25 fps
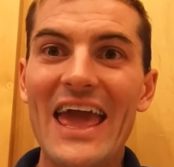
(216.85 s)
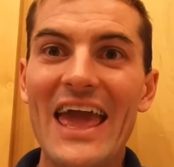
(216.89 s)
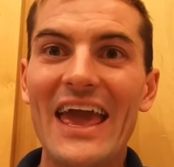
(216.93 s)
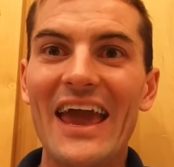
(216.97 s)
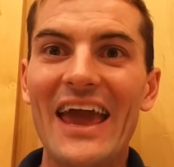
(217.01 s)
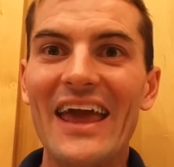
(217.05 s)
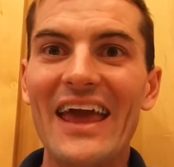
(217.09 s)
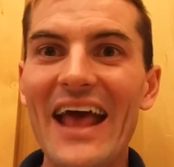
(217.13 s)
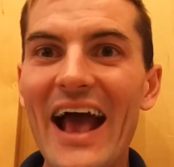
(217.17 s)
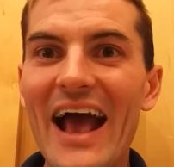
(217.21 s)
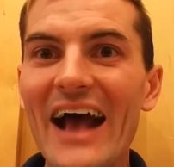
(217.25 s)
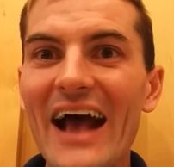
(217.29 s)

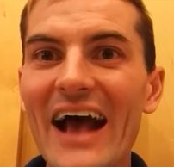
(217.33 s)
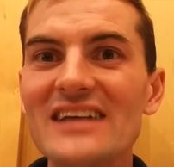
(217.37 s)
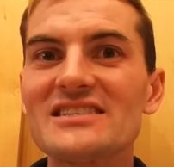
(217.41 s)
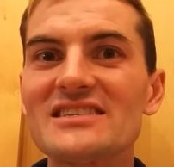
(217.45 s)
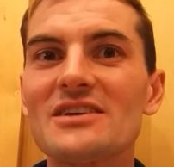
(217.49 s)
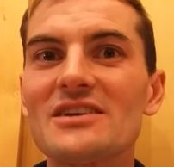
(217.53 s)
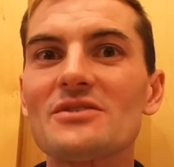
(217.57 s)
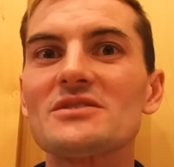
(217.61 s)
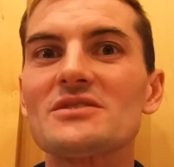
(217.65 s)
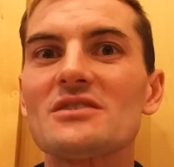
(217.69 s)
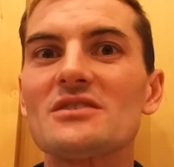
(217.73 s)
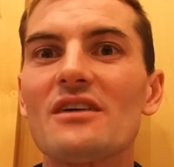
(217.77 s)
and ask
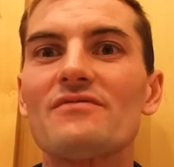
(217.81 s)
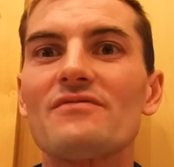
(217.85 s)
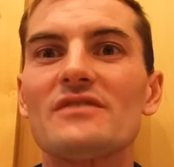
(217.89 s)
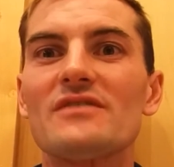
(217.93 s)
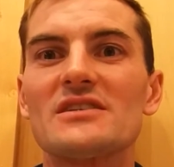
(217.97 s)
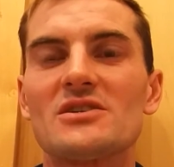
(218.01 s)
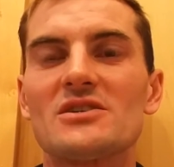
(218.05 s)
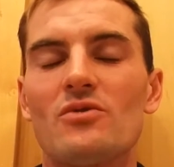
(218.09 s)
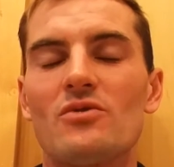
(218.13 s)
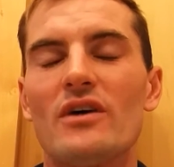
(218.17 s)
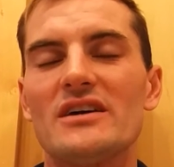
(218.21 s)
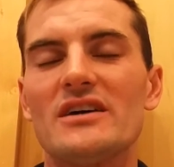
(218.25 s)
yourself this
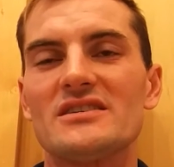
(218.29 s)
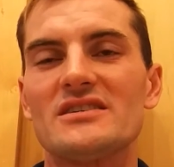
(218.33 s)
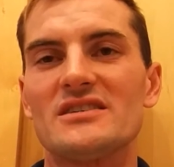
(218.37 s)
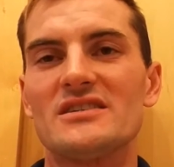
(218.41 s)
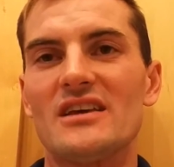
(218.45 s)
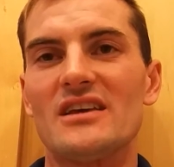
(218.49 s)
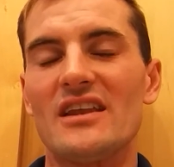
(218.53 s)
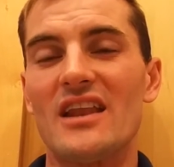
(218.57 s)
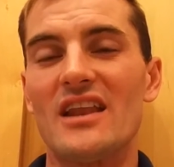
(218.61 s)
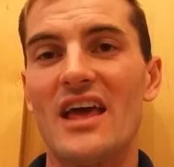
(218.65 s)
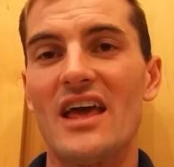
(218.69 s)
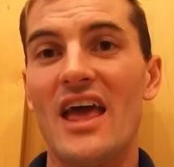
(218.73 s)

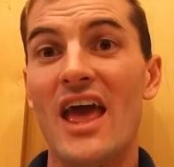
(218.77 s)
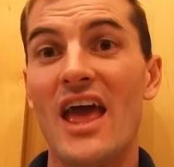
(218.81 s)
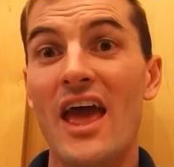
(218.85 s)
question.